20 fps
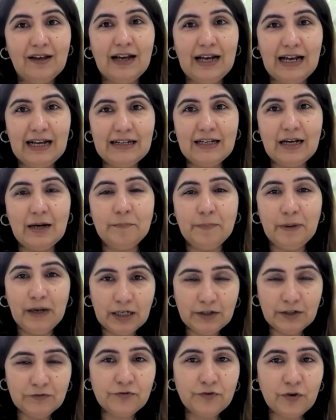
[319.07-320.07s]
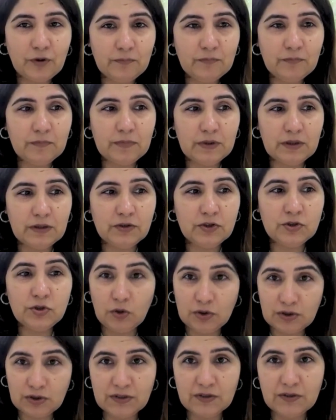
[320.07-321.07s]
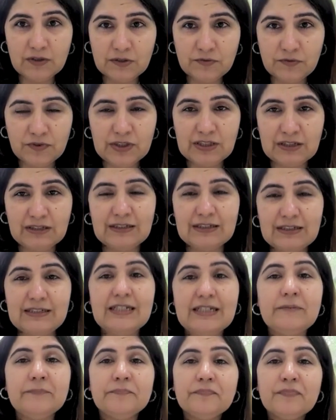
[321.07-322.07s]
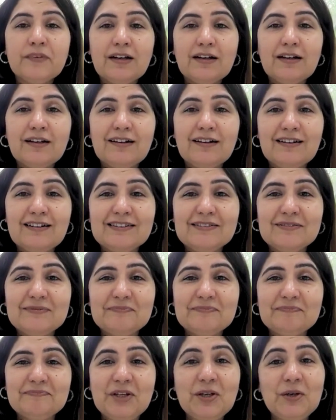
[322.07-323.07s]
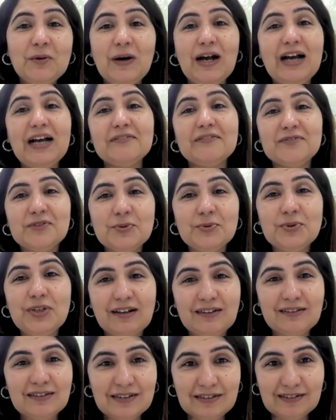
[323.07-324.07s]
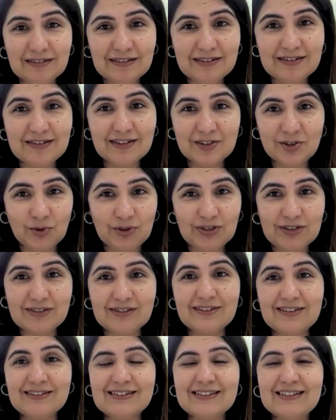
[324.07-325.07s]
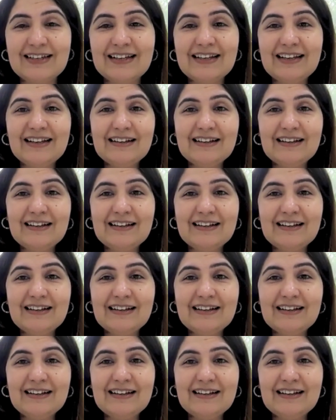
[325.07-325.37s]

And apart from the doctors' fraternity, I have two young girls, adolescents,